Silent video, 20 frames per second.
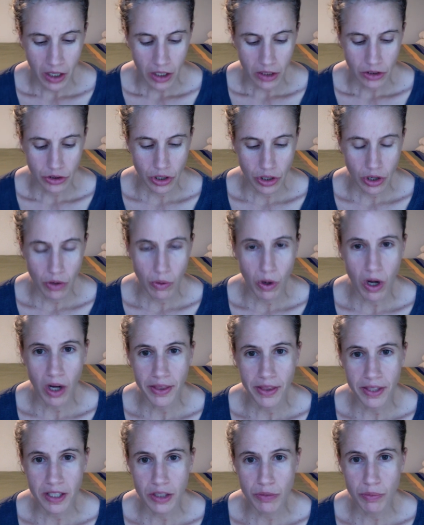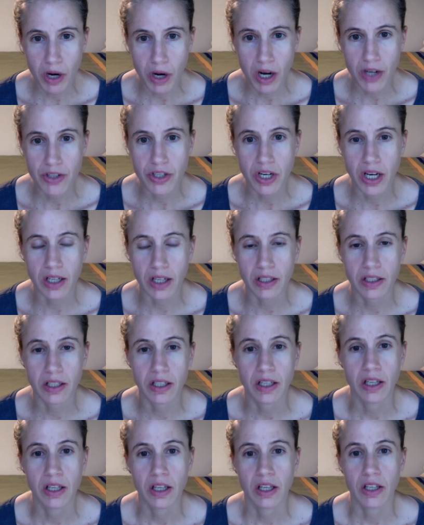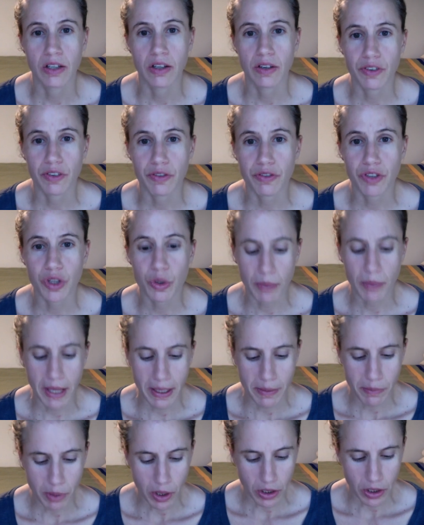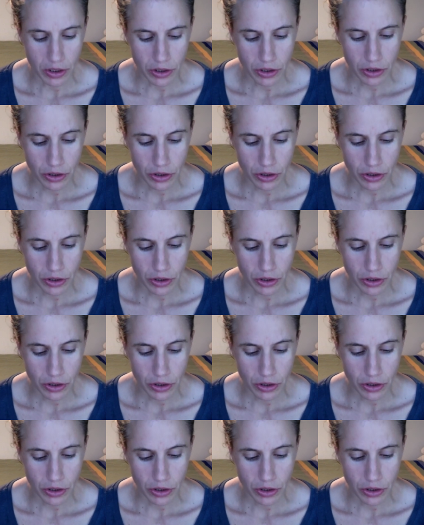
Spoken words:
So on this project, you have a few main parts.